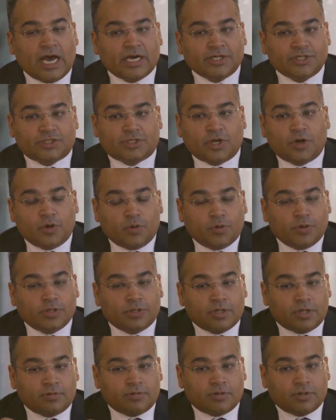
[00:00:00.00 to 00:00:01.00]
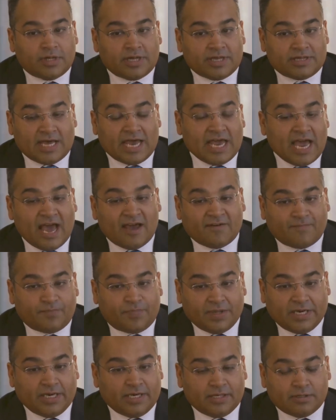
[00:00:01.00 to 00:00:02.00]
And so they
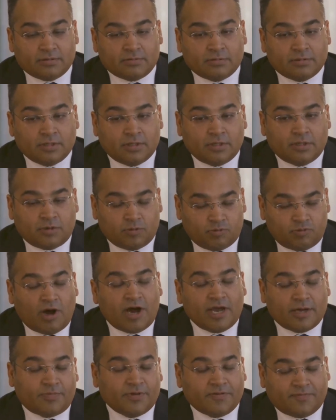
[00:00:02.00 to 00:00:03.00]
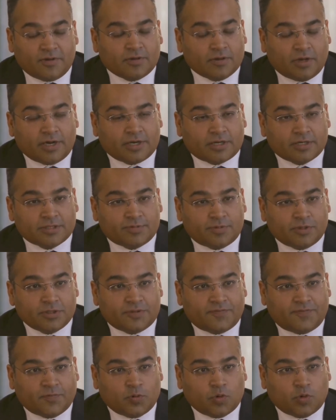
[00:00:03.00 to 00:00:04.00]
have been ripe, if you like, I
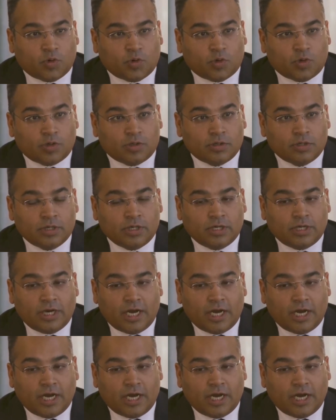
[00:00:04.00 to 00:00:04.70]
suppose, for